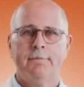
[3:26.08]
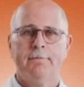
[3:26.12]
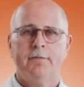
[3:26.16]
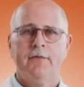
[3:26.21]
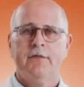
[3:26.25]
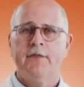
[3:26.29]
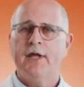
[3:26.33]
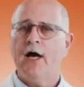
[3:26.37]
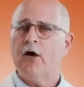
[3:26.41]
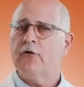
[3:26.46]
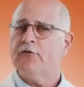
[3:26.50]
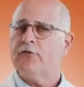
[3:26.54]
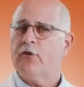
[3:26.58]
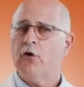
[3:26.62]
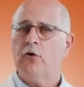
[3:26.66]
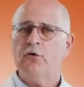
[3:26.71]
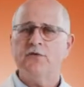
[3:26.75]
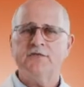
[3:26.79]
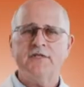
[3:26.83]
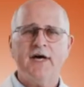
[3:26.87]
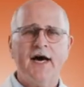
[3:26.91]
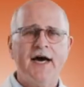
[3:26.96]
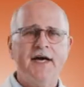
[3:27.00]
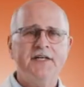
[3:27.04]
Now,
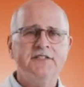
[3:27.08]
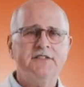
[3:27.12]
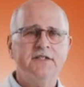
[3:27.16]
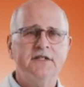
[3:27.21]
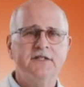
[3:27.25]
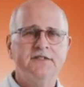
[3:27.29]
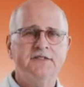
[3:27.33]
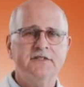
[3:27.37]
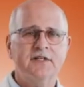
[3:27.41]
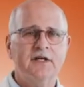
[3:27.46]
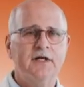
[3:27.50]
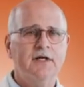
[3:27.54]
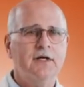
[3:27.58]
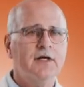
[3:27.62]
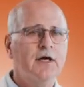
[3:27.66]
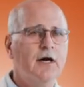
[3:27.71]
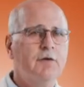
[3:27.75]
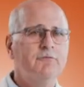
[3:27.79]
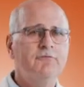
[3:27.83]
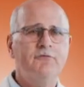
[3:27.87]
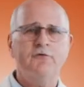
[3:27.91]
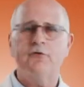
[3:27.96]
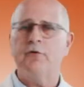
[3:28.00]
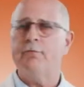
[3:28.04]
those isolates can
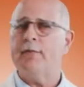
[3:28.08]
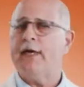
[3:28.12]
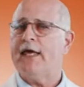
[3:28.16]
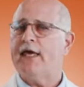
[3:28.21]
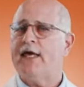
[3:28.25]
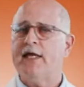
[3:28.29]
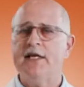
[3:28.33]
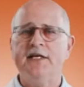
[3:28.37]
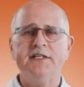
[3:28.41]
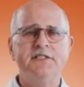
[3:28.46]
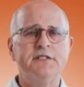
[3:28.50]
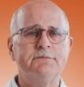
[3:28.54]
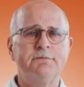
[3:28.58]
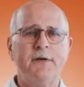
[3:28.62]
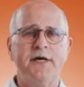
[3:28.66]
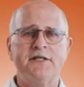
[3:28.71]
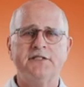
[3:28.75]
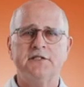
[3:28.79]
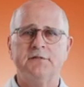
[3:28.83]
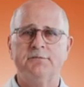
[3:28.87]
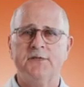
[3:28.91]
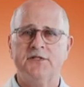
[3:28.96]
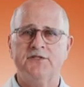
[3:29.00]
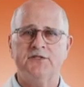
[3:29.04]
come from any
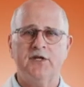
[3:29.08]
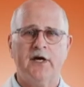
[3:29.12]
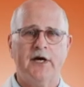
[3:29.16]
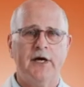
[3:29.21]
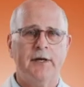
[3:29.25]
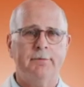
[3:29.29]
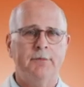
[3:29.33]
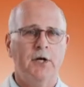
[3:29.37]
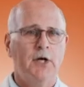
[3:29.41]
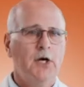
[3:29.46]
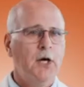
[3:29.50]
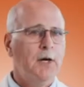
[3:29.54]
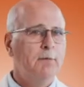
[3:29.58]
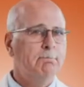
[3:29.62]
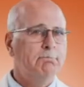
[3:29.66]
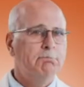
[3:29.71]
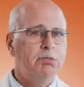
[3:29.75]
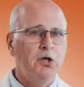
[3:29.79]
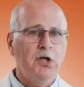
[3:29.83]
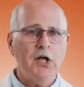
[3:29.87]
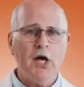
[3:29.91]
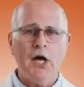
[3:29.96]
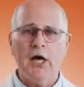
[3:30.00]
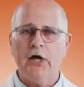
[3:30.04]
specimen type,
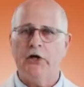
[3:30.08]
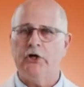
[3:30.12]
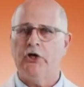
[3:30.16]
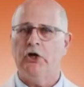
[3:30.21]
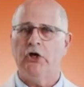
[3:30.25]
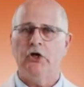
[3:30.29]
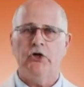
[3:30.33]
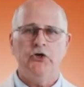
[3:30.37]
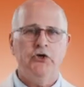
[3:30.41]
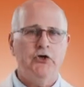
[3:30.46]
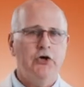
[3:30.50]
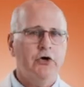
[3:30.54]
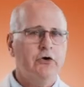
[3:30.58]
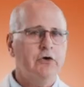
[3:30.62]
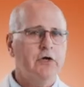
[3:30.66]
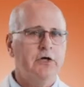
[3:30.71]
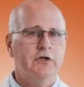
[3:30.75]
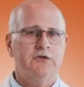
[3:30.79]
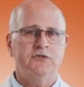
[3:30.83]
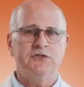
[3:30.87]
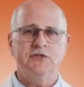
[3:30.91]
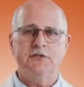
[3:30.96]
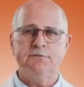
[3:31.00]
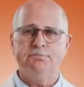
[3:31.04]
blood,
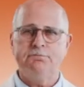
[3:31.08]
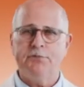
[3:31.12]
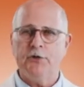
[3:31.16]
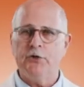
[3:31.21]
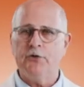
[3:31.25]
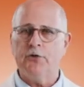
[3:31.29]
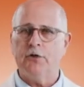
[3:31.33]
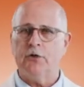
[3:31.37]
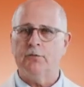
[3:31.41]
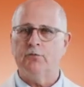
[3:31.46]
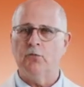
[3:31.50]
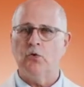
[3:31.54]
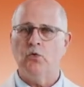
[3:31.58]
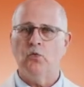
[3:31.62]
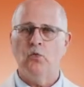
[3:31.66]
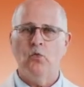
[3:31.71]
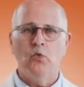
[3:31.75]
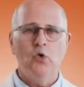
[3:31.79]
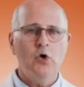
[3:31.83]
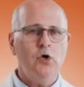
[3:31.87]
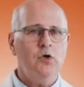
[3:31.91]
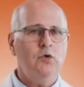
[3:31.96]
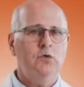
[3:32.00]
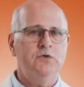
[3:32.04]
urine, sputum,
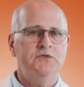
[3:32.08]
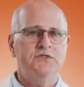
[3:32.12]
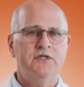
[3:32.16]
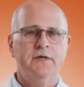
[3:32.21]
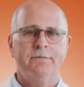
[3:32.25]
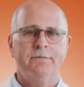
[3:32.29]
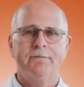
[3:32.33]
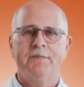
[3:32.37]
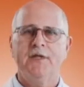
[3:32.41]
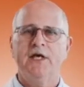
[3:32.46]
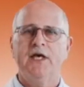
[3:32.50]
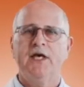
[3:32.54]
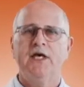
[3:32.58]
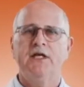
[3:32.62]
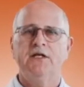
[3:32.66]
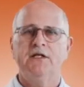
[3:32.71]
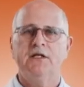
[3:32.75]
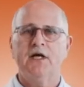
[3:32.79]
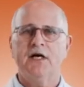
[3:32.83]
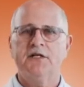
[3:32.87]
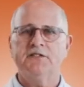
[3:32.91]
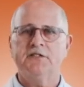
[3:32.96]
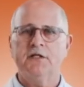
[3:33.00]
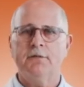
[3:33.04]
wounds. It
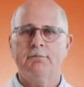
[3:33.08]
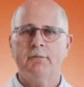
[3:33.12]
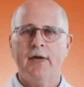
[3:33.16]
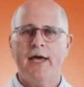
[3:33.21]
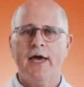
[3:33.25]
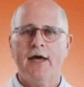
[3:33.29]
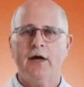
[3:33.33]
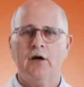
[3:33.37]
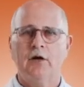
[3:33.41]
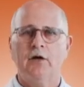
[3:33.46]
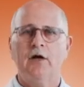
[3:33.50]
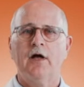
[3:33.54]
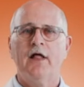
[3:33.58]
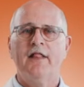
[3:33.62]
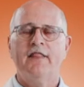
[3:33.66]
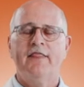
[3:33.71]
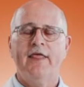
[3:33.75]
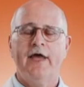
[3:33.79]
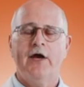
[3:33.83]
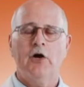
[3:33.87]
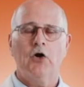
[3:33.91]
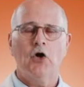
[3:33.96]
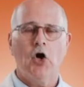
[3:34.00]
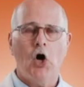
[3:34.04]
doesn't matter.
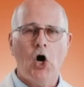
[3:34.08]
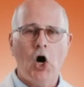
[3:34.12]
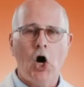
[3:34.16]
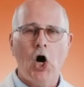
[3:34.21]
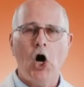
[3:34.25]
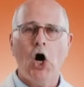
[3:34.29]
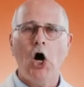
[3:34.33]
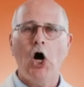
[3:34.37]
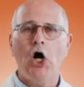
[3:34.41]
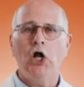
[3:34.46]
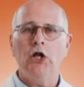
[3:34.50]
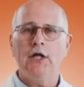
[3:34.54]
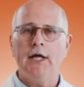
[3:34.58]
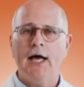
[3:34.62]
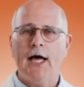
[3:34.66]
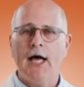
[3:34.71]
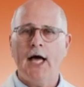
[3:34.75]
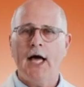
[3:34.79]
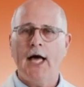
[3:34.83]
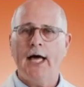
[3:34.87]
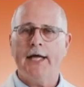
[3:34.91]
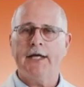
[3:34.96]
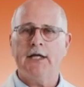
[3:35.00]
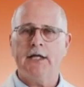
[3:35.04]
They are all
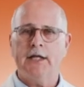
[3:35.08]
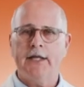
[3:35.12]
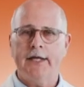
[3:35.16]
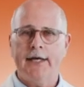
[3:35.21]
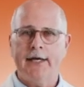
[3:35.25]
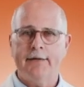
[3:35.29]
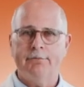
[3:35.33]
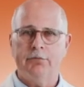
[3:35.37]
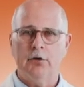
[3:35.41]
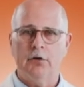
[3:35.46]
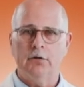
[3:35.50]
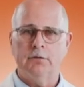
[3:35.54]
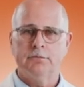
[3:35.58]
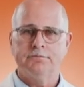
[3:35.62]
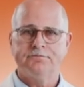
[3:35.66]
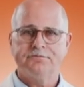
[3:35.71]
on label.